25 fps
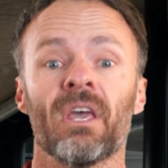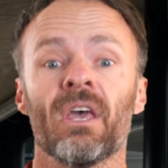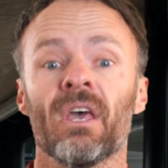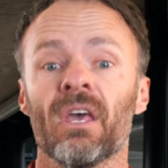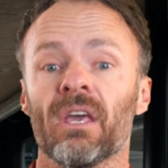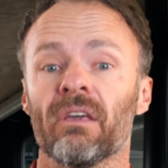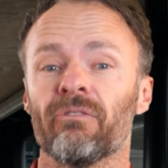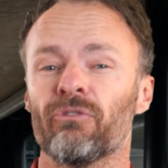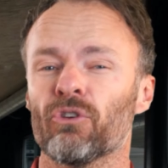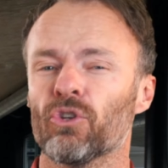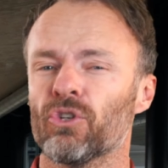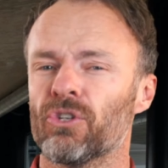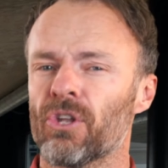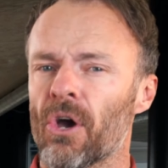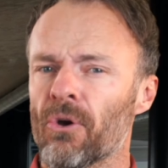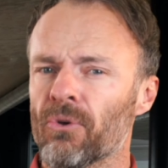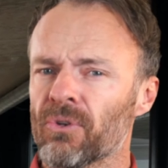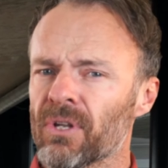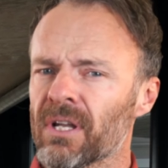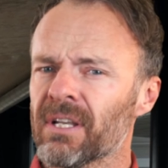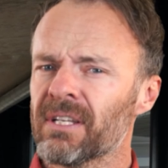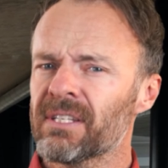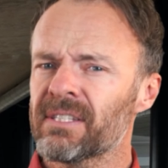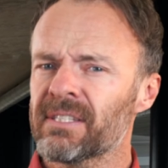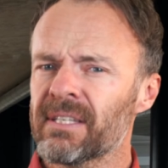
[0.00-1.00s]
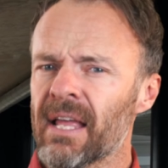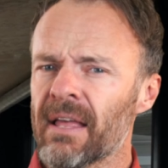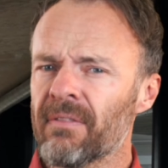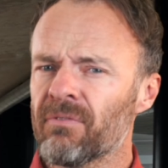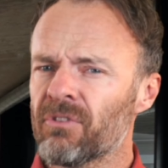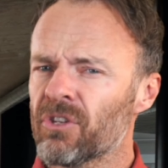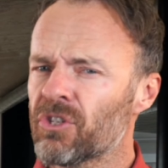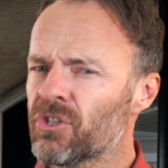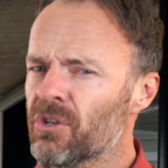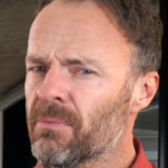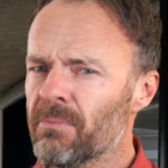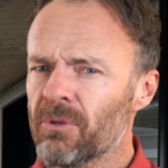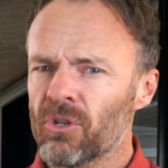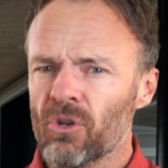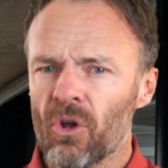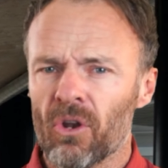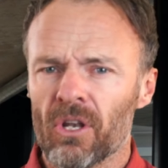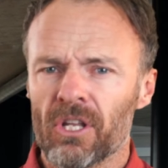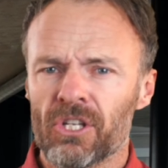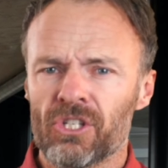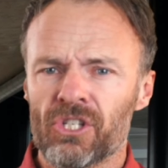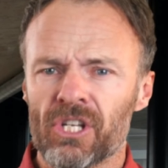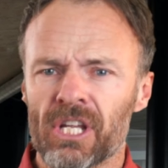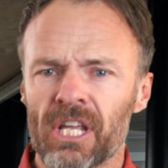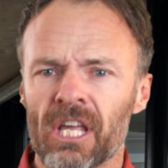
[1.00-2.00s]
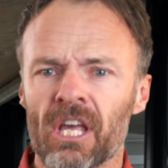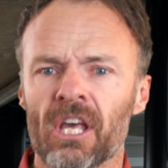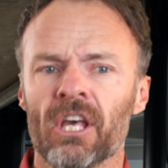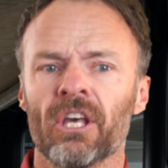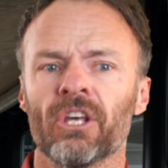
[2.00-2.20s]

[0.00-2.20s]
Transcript: If you don't understand the terminology,